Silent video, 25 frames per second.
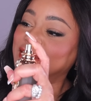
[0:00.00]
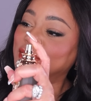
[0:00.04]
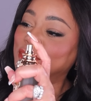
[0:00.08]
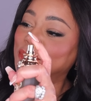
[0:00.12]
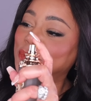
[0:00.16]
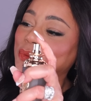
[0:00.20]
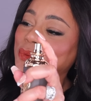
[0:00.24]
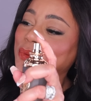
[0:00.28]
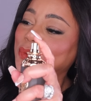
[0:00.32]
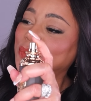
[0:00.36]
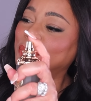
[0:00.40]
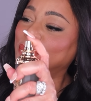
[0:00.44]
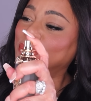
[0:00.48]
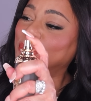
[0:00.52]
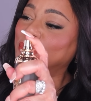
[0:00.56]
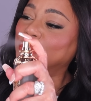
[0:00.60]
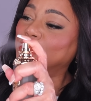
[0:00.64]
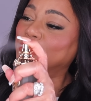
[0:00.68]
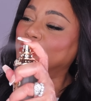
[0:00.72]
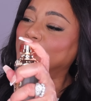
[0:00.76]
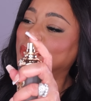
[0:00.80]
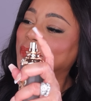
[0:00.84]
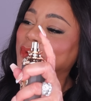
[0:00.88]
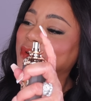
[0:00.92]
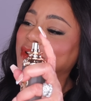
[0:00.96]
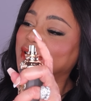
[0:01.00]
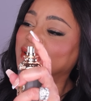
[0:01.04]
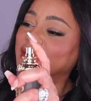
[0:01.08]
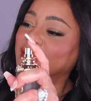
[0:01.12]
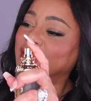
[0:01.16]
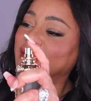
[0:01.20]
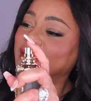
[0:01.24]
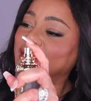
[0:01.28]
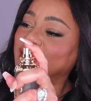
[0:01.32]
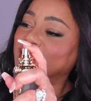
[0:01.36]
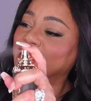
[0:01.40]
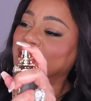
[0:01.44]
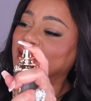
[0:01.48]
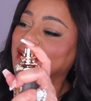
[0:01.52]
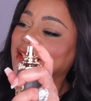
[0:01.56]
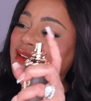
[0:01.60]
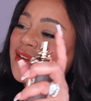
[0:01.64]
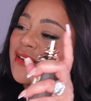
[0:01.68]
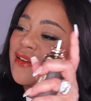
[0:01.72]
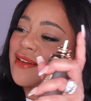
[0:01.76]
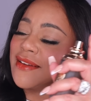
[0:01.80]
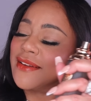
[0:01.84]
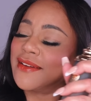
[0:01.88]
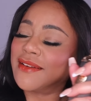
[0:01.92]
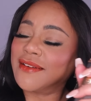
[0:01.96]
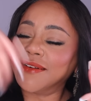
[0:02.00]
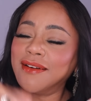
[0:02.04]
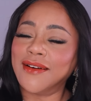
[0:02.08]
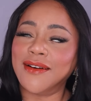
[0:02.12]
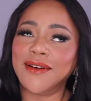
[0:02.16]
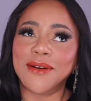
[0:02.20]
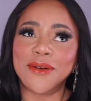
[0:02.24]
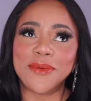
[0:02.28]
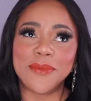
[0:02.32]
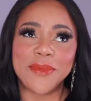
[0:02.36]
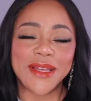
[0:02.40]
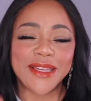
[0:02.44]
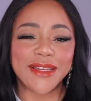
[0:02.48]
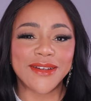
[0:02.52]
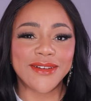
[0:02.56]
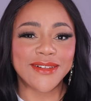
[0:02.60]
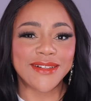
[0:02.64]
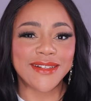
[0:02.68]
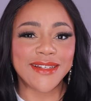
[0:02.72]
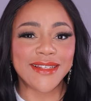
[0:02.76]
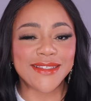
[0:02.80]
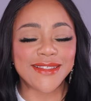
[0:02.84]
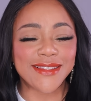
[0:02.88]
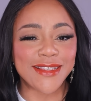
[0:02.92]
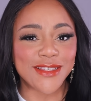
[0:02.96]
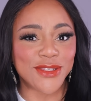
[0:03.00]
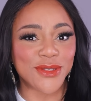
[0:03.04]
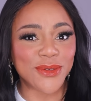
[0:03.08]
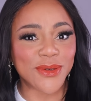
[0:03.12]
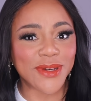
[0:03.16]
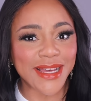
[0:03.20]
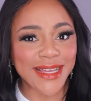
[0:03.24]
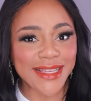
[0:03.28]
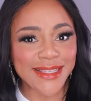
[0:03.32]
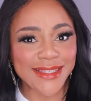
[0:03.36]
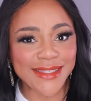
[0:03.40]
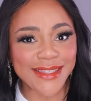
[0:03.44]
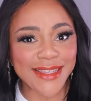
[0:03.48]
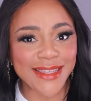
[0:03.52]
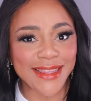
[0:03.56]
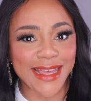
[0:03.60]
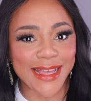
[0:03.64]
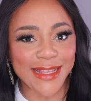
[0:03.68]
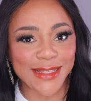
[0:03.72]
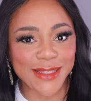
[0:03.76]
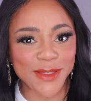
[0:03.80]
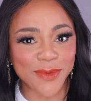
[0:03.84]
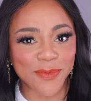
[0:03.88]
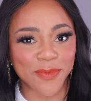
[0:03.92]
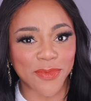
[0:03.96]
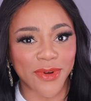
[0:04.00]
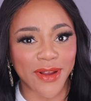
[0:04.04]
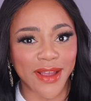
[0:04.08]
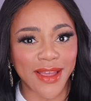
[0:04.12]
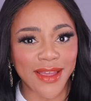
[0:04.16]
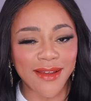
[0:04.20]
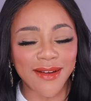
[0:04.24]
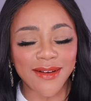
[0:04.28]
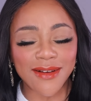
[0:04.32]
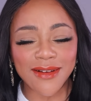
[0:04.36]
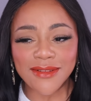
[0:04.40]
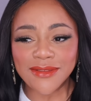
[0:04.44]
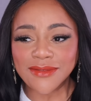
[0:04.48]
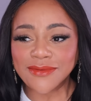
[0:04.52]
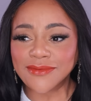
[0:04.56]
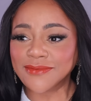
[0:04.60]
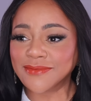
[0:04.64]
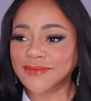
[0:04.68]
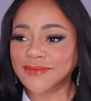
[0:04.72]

Ooh. Oh my goodness. Did you guys see that sprayer?